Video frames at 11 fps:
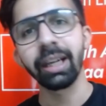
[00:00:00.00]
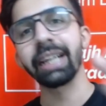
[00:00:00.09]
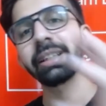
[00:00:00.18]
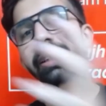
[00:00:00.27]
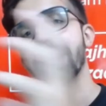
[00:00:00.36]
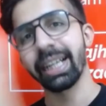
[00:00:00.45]

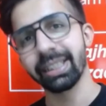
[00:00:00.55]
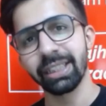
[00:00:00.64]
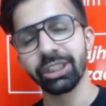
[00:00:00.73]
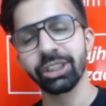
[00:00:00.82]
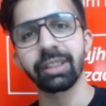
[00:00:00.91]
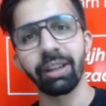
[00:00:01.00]
In the next
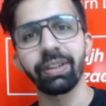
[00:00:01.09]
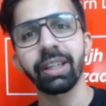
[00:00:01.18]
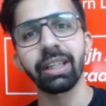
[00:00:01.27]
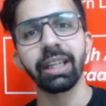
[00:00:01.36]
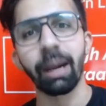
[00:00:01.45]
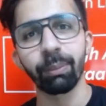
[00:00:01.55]
sessions,
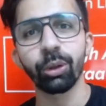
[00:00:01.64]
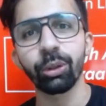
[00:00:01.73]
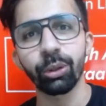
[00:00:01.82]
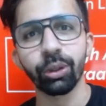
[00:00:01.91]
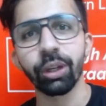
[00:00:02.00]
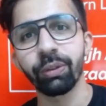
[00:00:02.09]
definitely I'm
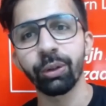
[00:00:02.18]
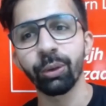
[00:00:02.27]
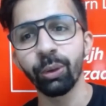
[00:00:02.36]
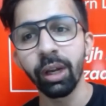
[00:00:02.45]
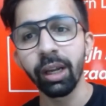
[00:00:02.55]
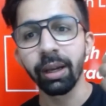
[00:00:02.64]
going
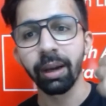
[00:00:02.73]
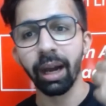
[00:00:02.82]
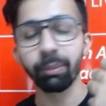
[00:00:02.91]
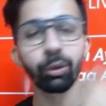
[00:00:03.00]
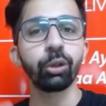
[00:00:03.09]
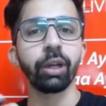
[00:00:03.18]

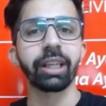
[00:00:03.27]
to